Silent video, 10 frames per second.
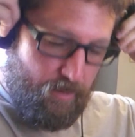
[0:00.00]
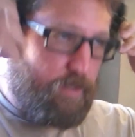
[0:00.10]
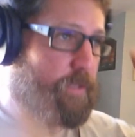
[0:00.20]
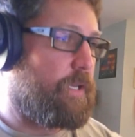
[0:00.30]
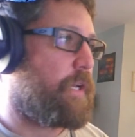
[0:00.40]

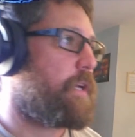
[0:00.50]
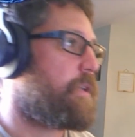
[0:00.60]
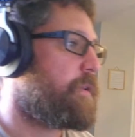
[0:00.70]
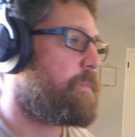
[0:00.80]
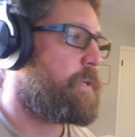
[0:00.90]
Okay,
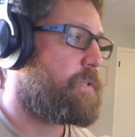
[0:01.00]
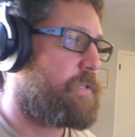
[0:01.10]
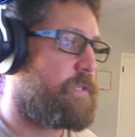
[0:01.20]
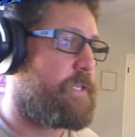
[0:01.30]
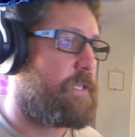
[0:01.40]
let me
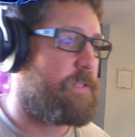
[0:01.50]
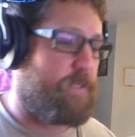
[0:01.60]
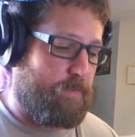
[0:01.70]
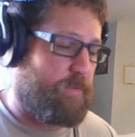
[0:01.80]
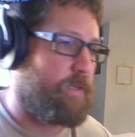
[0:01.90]
see
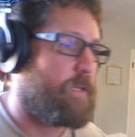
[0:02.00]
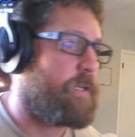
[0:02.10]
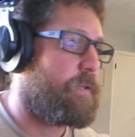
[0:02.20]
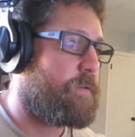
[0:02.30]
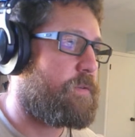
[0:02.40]
something
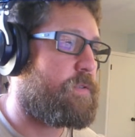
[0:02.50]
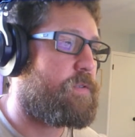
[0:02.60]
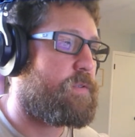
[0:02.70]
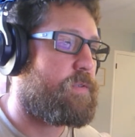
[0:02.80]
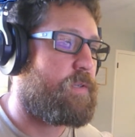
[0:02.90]

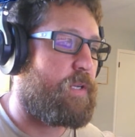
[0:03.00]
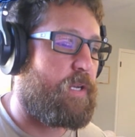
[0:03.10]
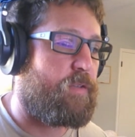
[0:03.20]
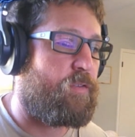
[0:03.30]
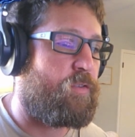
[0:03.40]
else.
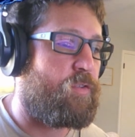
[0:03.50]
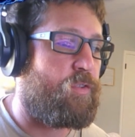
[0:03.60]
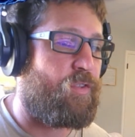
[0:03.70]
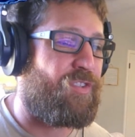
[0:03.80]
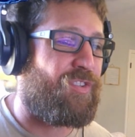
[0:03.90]
I
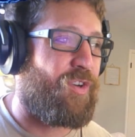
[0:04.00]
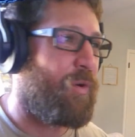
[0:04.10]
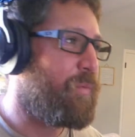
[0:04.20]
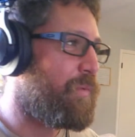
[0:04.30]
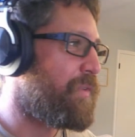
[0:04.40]

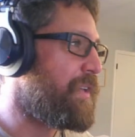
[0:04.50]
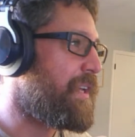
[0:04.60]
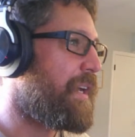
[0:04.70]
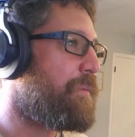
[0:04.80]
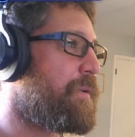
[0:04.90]
don't think
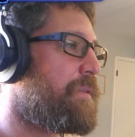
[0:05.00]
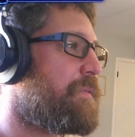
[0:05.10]
I would